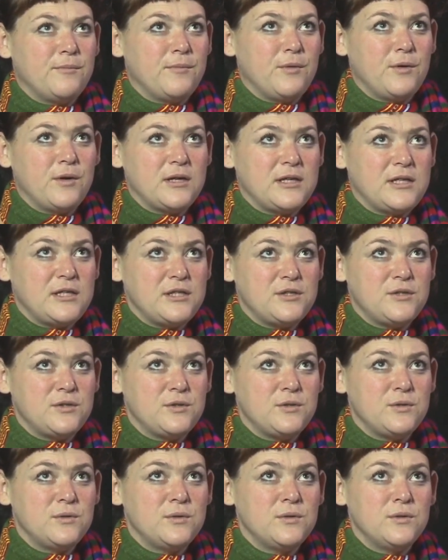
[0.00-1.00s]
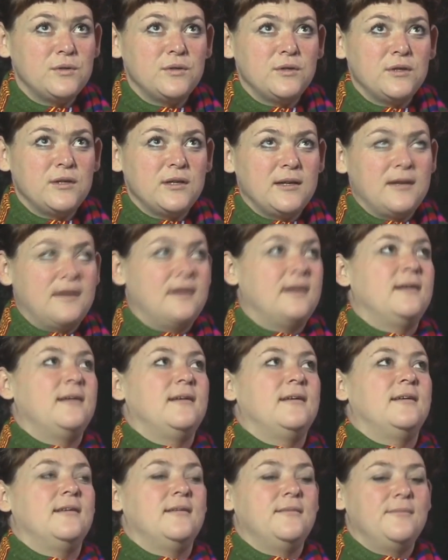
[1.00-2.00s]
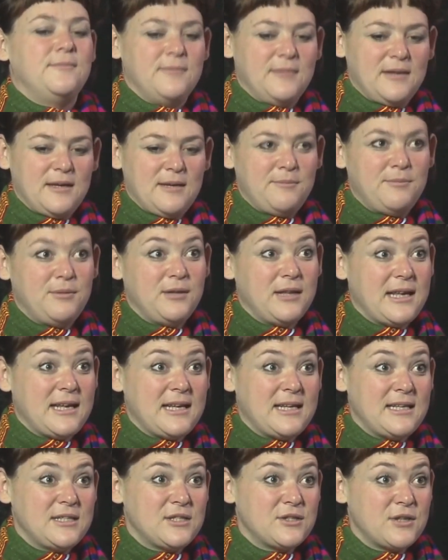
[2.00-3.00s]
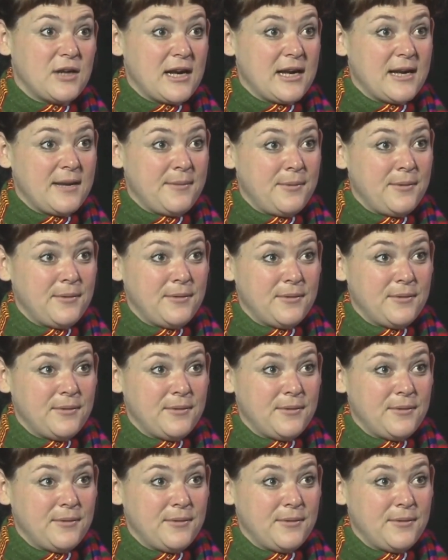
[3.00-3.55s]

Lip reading: Mogadishu, a Blaine tribe